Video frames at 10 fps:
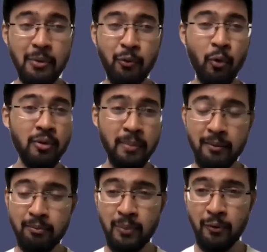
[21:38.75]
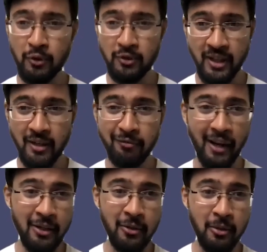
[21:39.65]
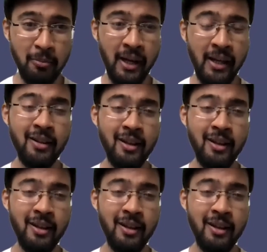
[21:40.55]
before saying a final goodbye,